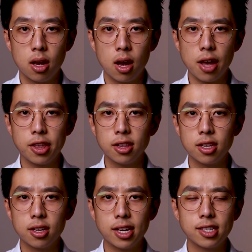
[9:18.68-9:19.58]
I think
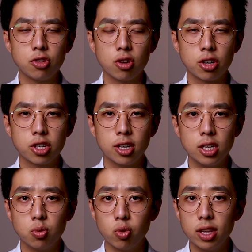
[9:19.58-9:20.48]
the essay structure
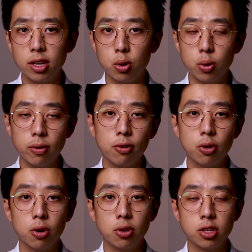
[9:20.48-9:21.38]
is really good
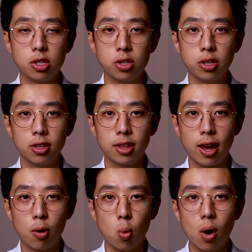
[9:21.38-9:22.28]
for the student
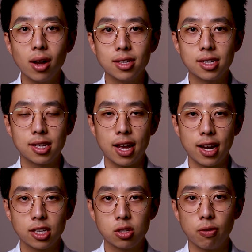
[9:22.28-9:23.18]
that wants that
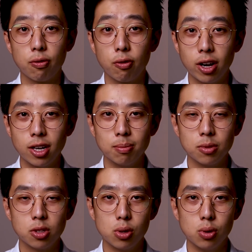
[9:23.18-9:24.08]
extra
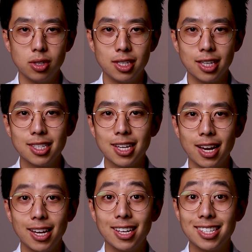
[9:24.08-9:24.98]
freedom to
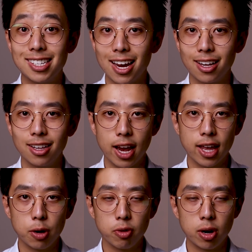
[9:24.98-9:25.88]
dictate exactly how
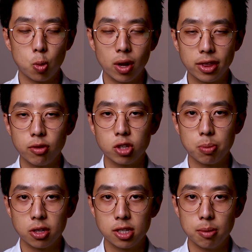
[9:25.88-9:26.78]
they want their
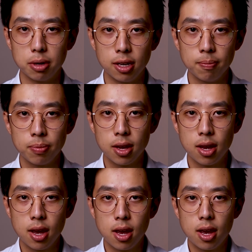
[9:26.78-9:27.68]
response to be,
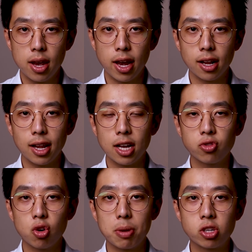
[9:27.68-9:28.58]
and allows
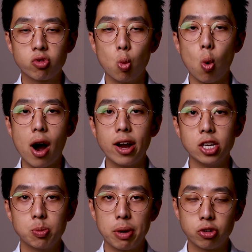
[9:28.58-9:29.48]
for a much wider
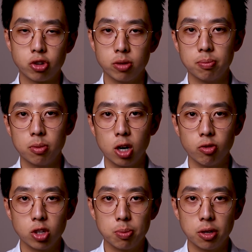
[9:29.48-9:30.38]
spectrum of
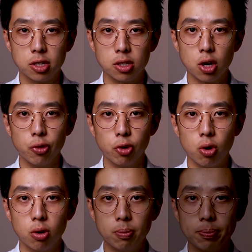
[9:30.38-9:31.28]
responses
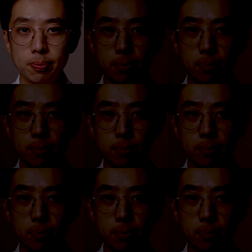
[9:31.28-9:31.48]
overall.